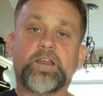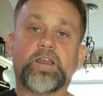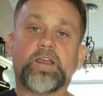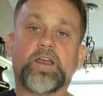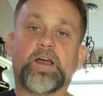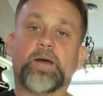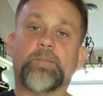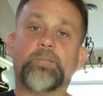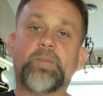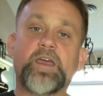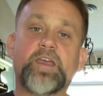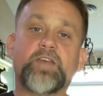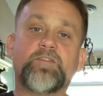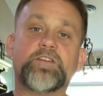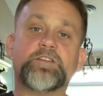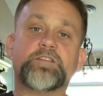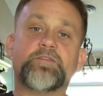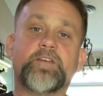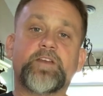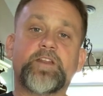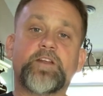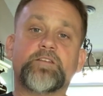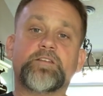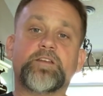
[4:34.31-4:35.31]
I'm making this
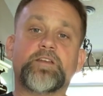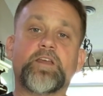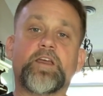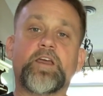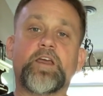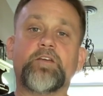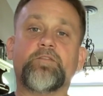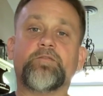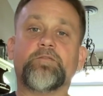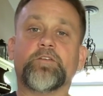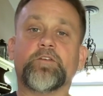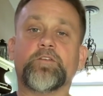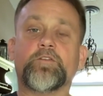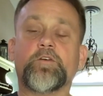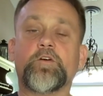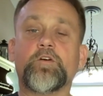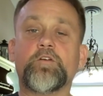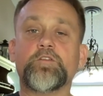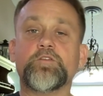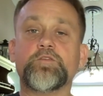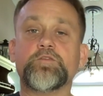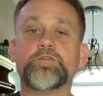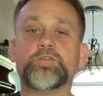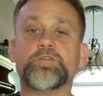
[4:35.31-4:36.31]
video today for
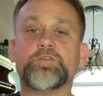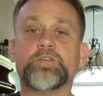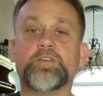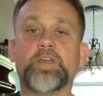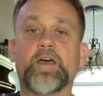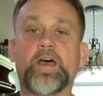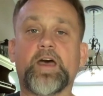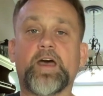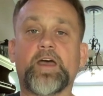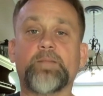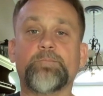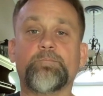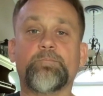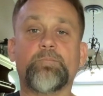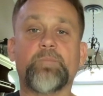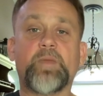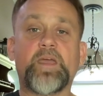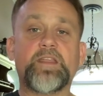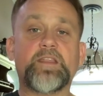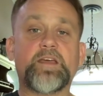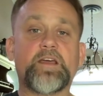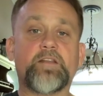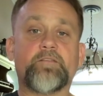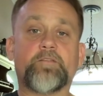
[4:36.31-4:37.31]
those that may
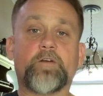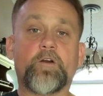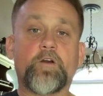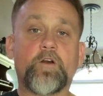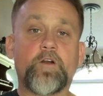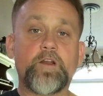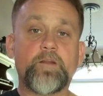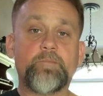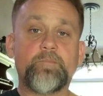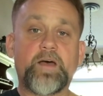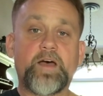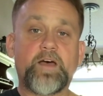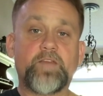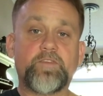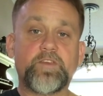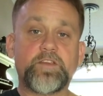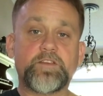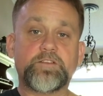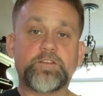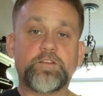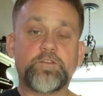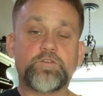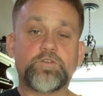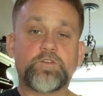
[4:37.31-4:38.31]
not have heard about this
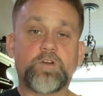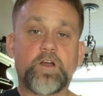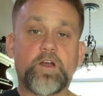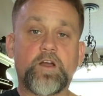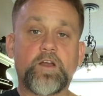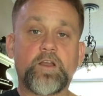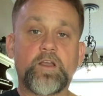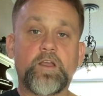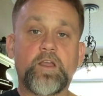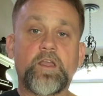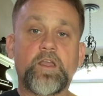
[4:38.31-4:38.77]
new drug.